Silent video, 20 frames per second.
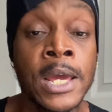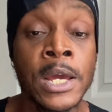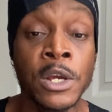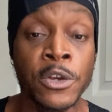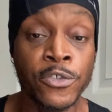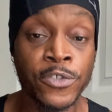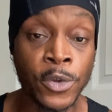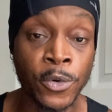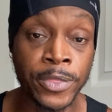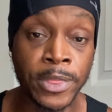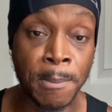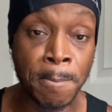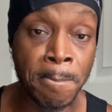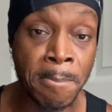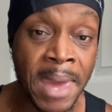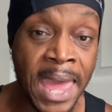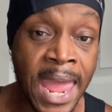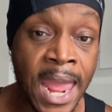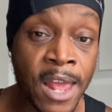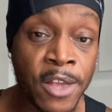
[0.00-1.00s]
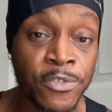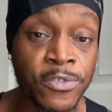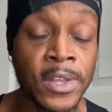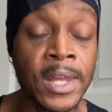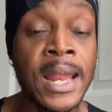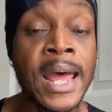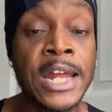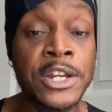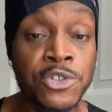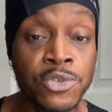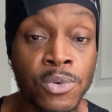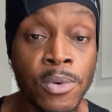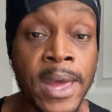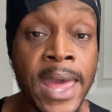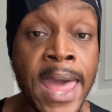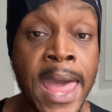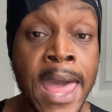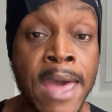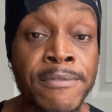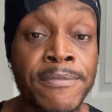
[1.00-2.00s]
So the mass that I do
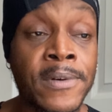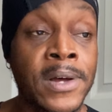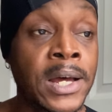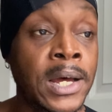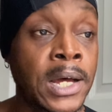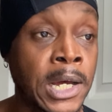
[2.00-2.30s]
have,